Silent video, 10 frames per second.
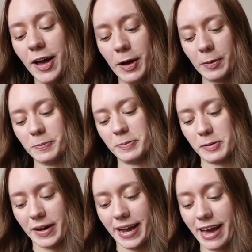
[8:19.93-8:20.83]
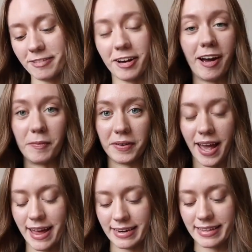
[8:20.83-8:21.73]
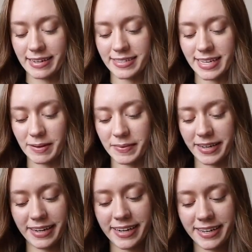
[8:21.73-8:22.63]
Oh boy, I don't know how I'm gonna edit that segment.